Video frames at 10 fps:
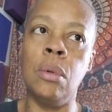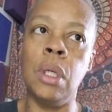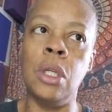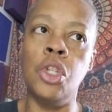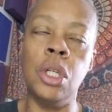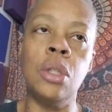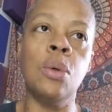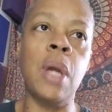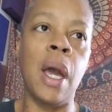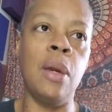in a
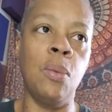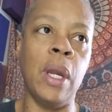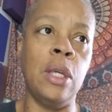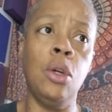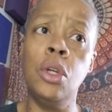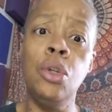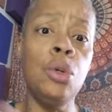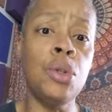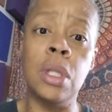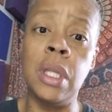gentle, kind way. You can
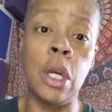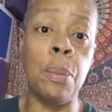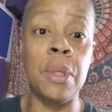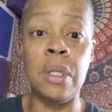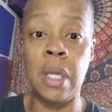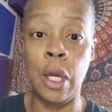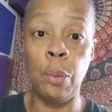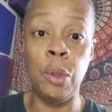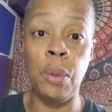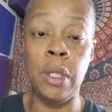use a therapist to
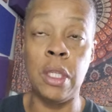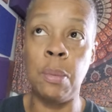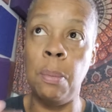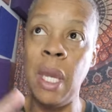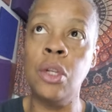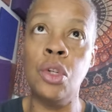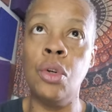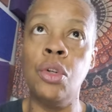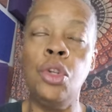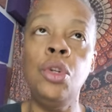help you with this, but make
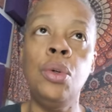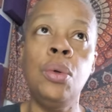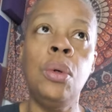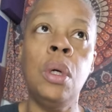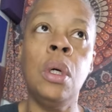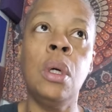sure you,